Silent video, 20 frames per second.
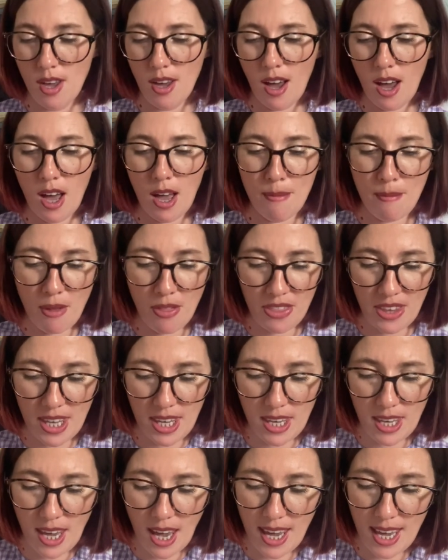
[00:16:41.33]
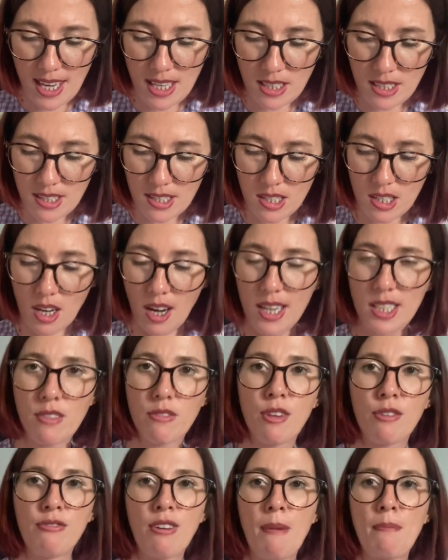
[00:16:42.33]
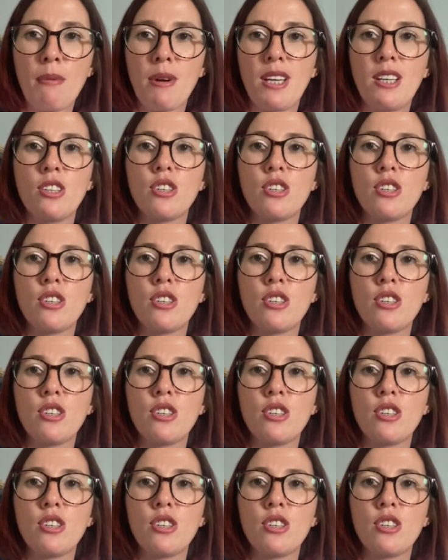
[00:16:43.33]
The inside of the fabric